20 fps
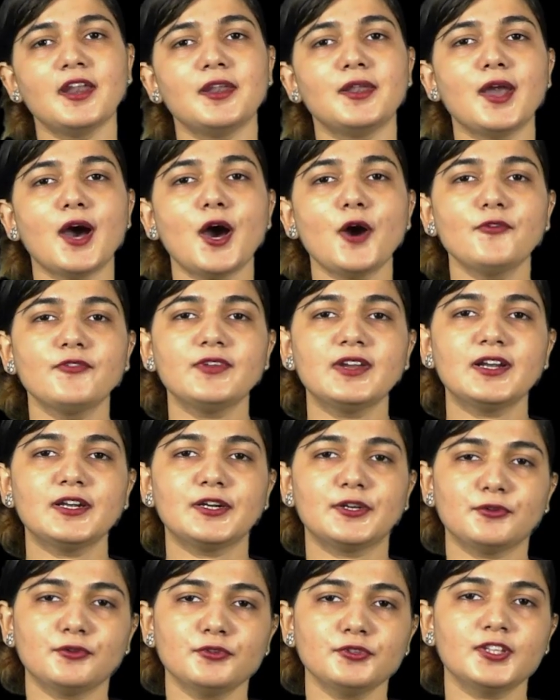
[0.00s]
Now we
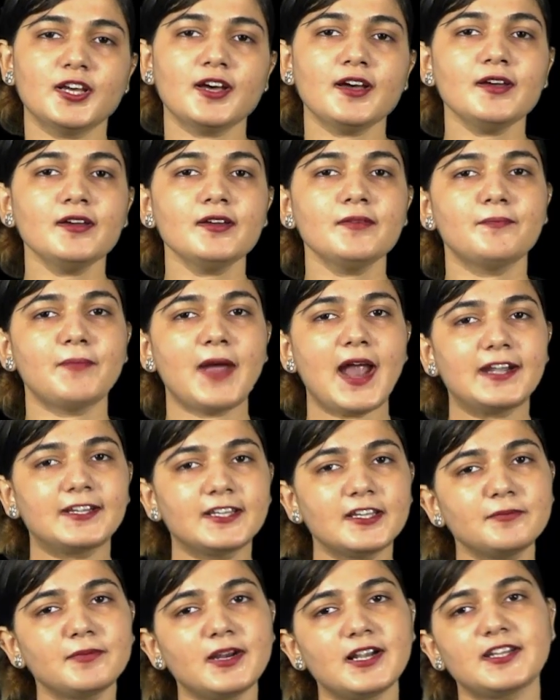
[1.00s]
will do the
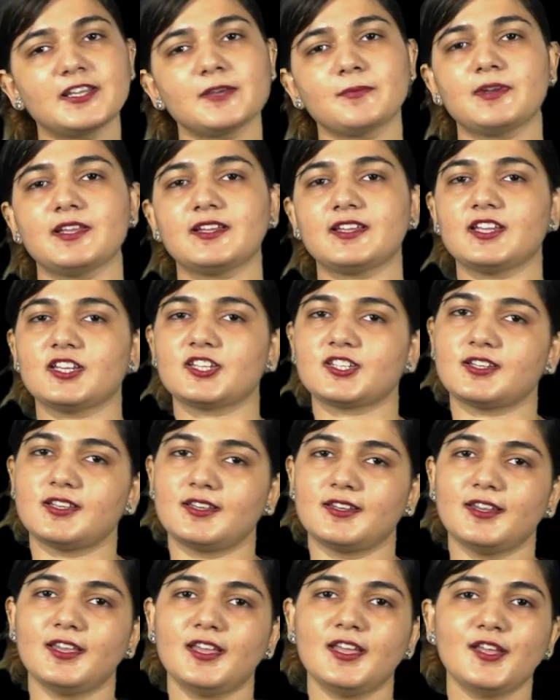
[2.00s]
pattern
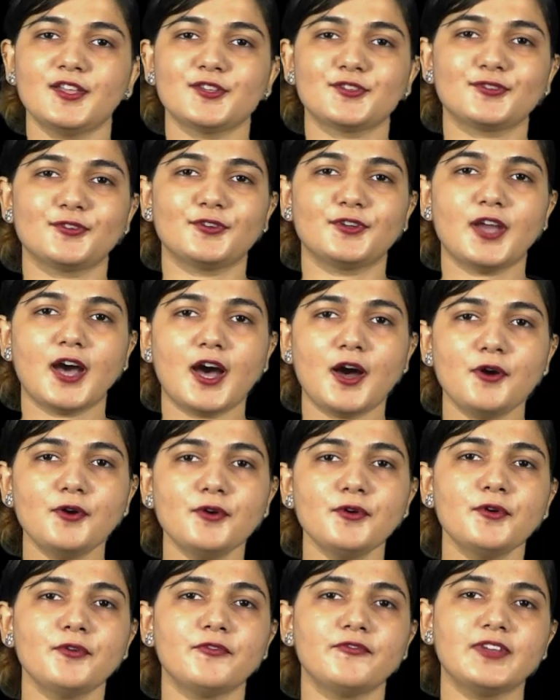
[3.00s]
multiplication. So
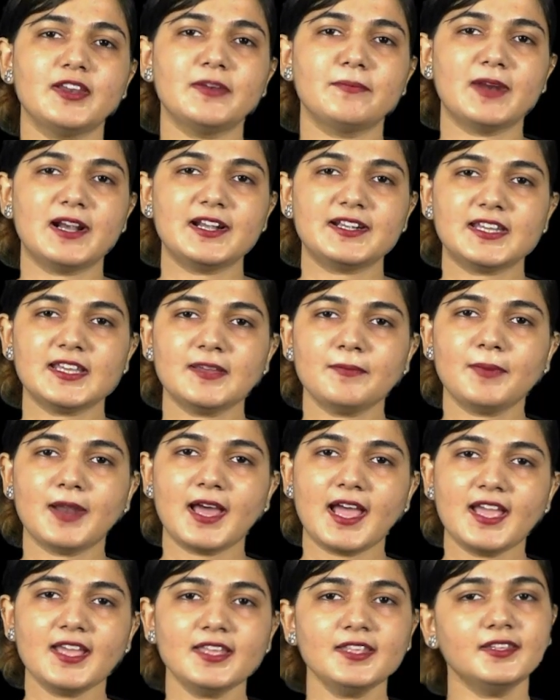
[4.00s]
now we will
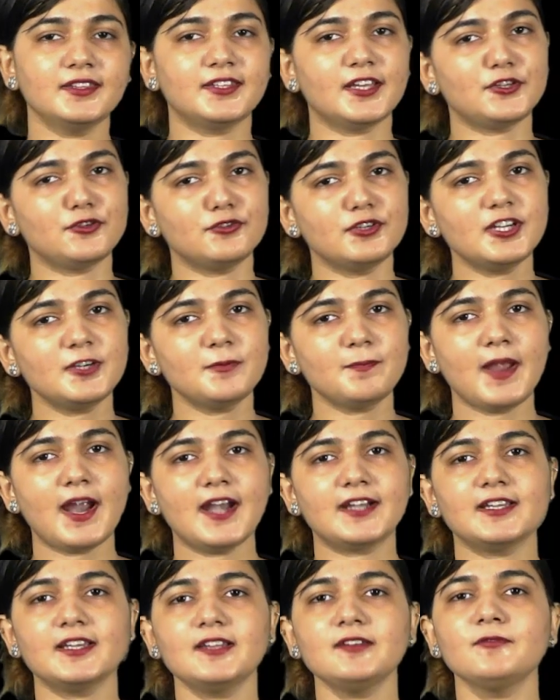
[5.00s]
multiply the unit
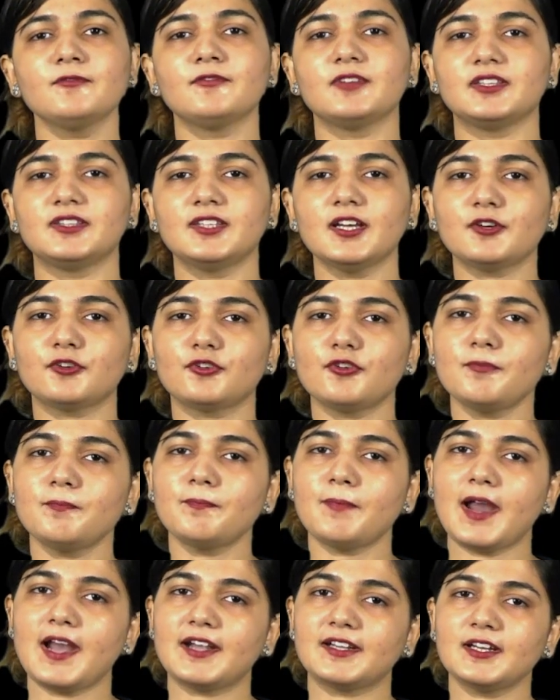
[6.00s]
pattern with the
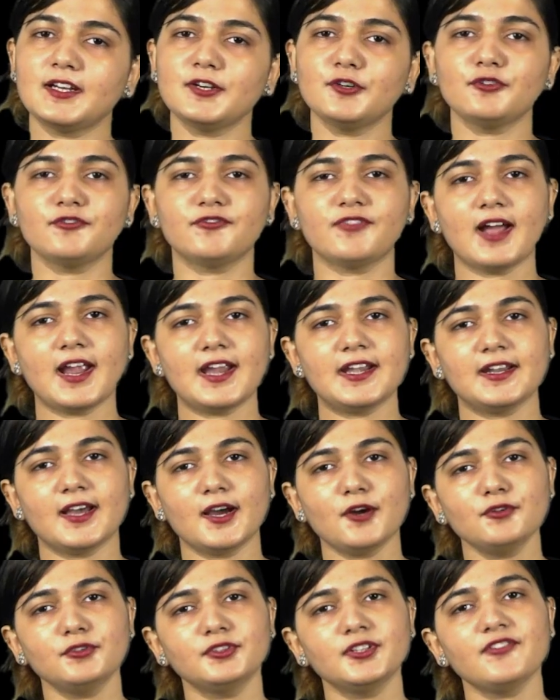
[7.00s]
group pattern to find
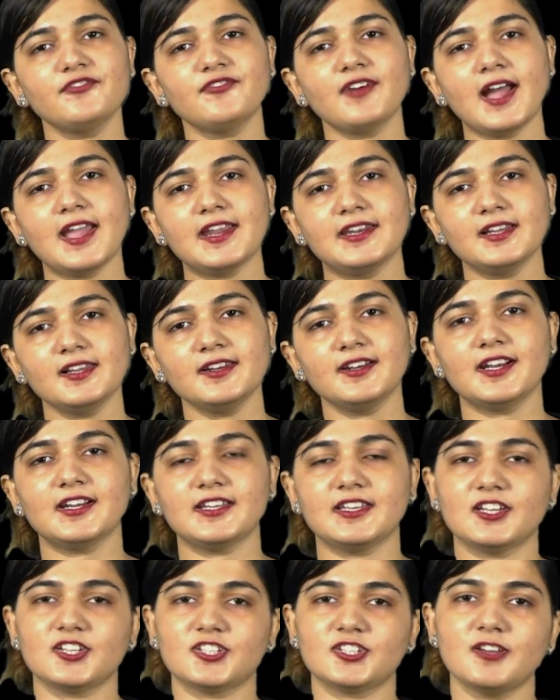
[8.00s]
out the final
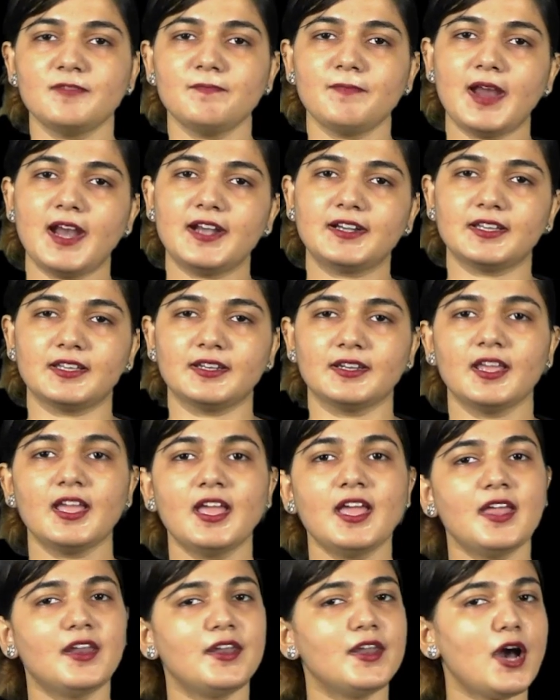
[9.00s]
radiation pattern.
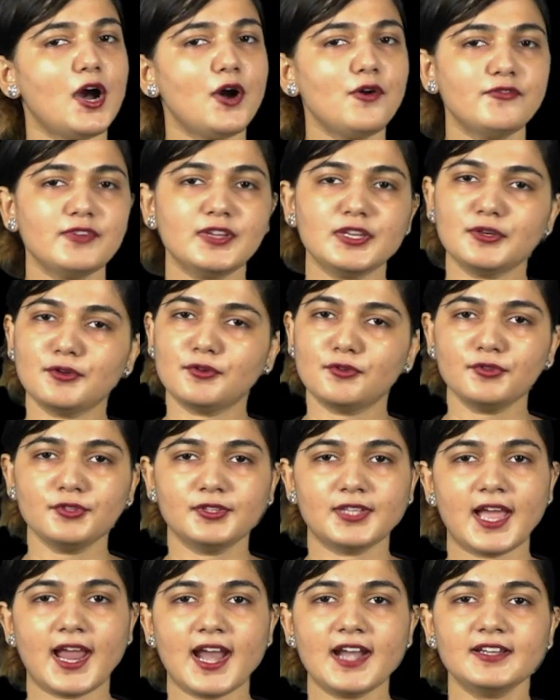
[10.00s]
Now we know
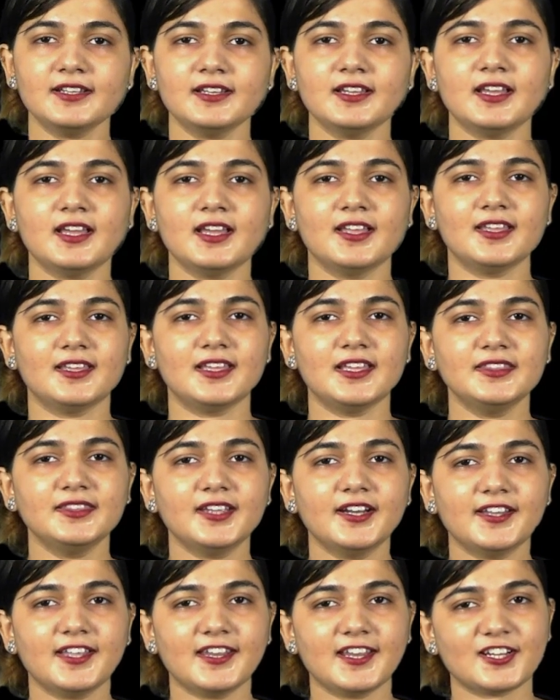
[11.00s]
that in
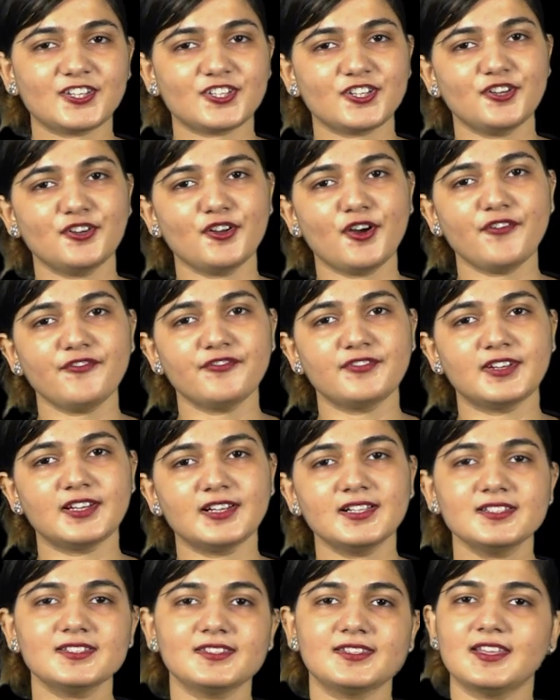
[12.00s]
the direction of
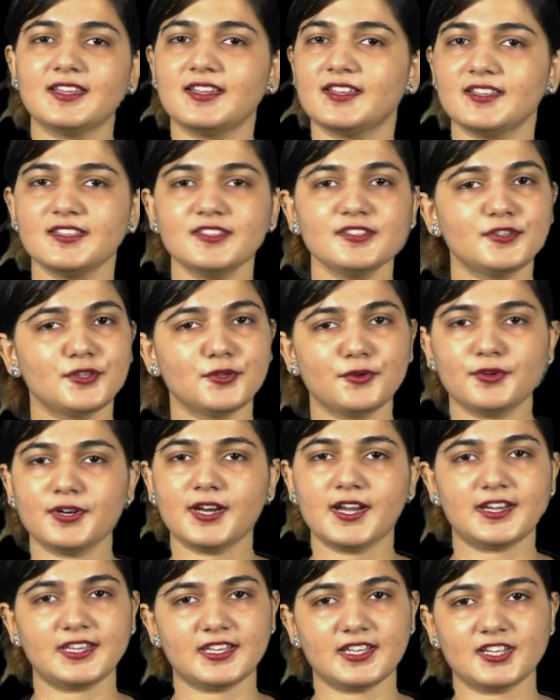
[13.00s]
nulls there is no
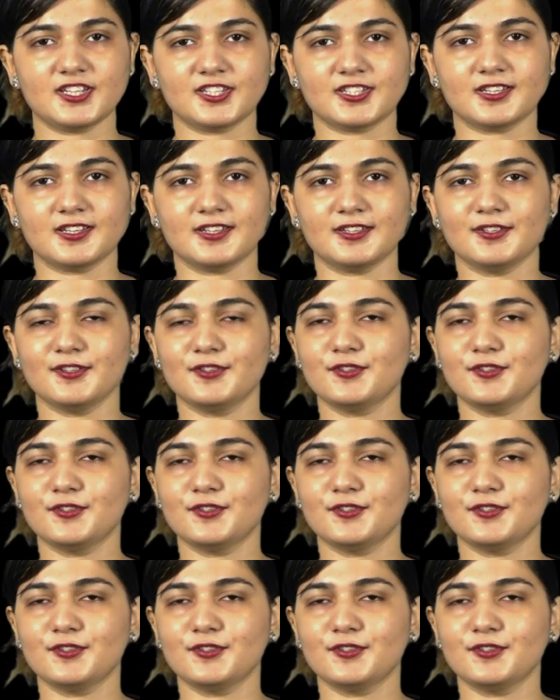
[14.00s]
radiation.